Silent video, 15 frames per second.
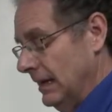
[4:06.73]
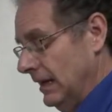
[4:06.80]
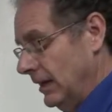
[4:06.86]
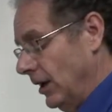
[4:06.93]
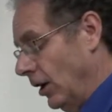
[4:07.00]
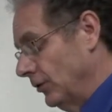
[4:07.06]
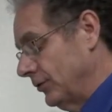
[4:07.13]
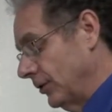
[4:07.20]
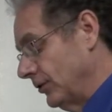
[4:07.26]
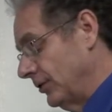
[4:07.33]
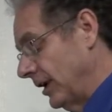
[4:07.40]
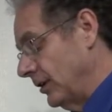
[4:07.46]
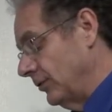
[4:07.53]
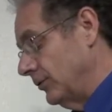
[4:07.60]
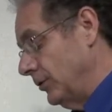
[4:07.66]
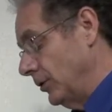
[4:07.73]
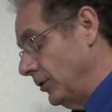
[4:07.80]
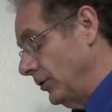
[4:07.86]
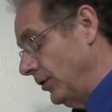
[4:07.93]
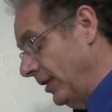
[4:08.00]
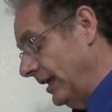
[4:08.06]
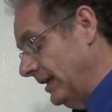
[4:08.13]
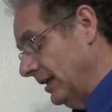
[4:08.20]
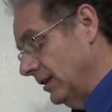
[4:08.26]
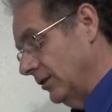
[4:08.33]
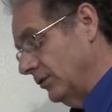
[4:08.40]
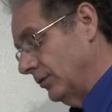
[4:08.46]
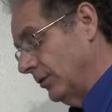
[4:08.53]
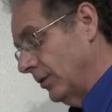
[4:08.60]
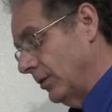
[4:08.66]
He also says, "Do you think it
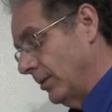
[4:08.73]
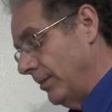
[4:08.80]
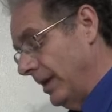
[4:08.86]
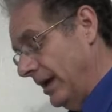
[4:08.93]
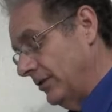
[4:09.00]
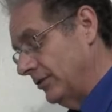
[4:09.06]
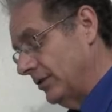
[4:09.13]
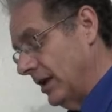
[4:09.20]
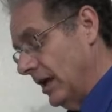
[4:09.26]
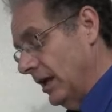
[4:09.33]
is for the best?